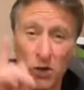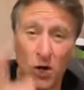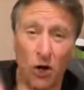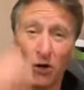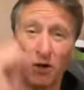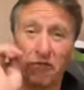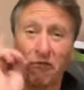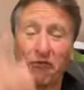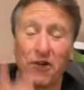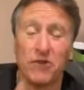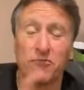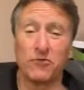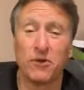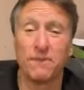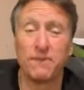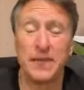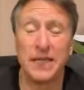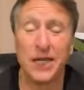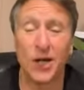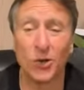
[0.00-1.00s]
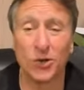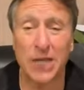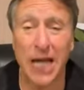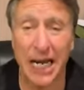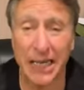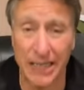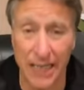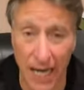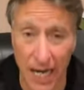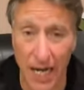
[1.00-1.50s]
go to
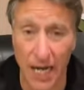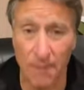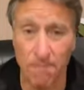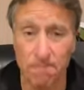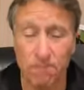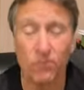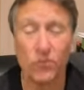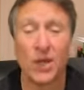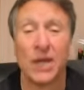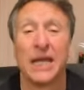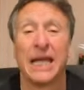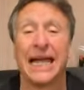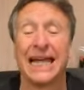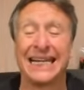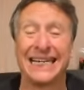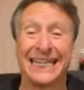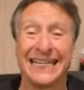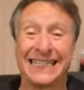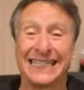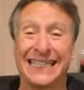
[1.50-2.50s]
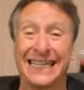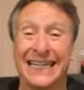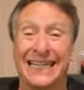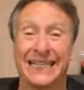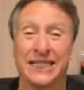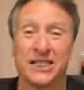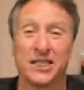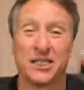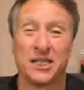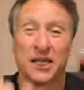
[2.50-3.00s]
FredRubino.com and get
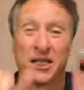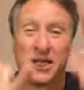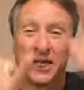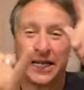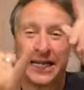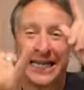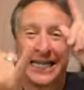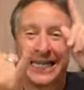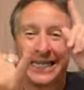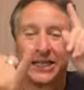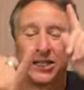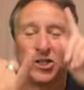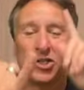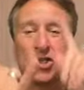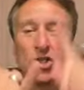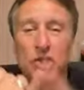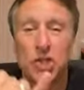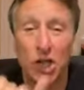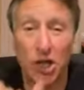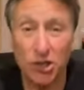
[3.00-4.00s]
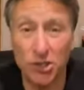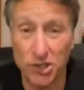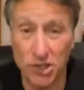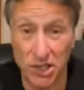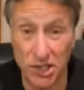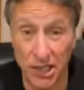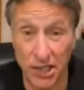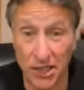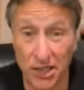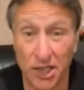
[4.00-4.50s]
tickets to
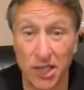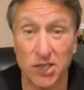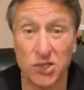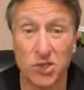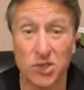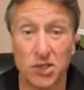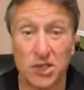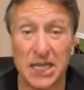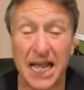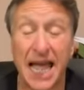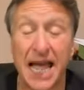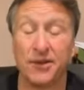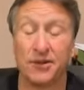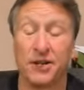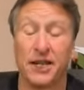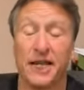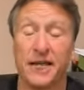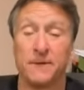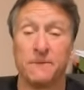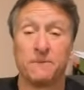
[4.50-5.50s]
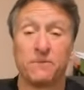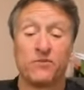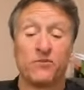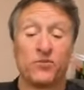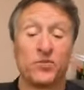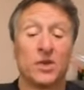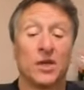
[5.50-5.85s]
Jersey this Saturday.